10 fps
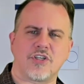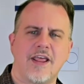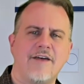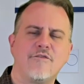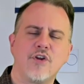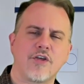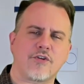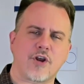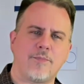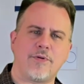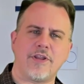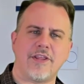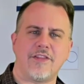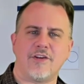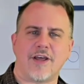and every other company
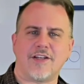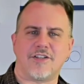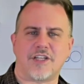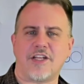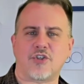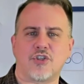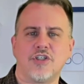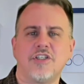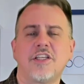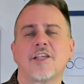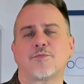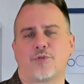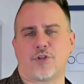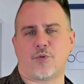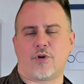in the United States
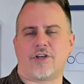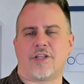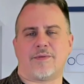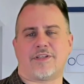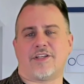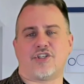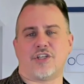desperately wanted to imitate